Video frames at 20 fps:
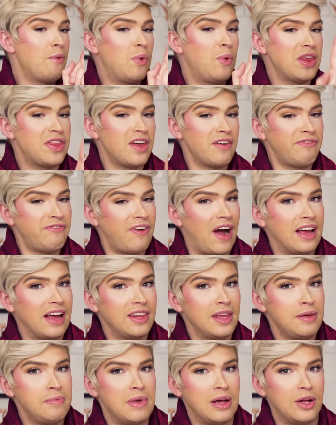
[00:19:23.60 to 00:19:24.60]
With a
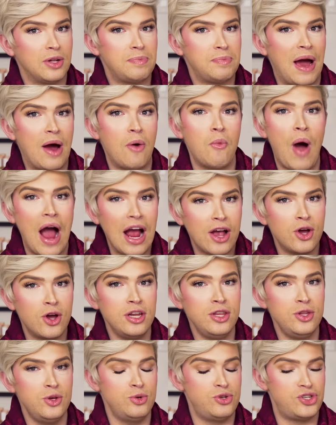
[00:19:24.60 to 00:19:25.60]
finely milled pa- Why
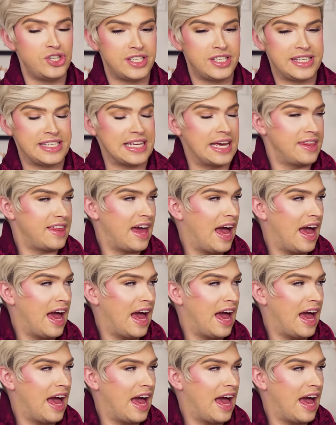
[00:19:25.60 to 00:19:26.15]
couldn't you just say